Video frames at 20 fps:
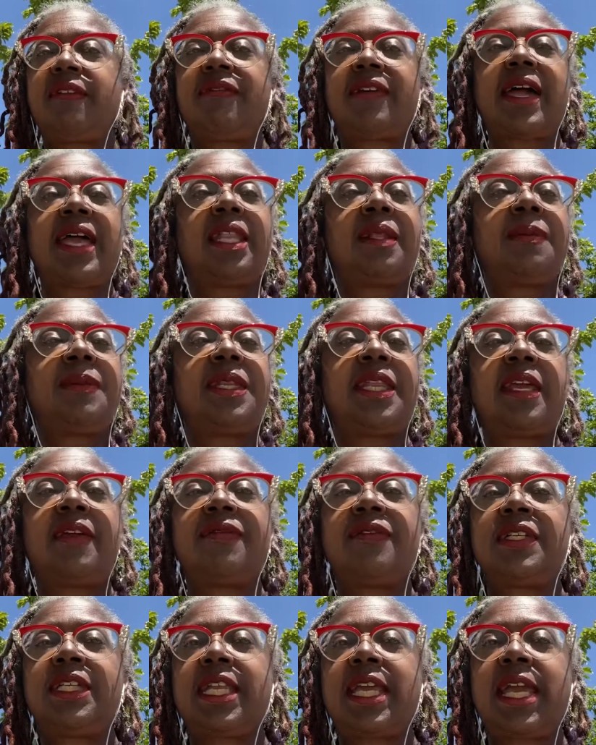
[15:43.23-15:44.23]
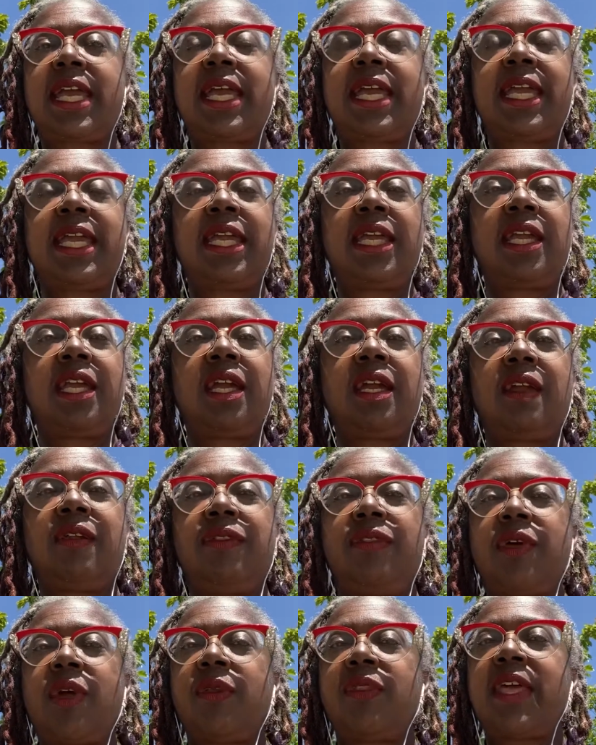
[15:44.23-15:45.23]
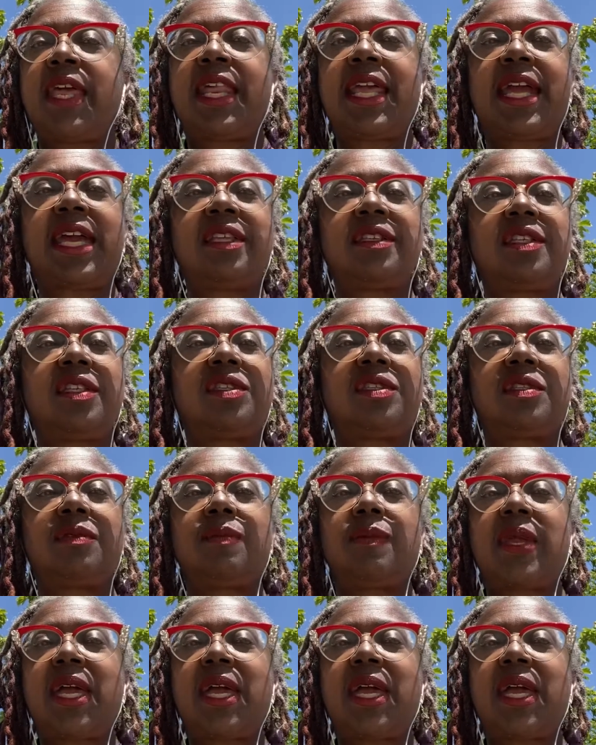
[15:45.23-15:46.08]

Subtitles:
vitamin every day, though that has its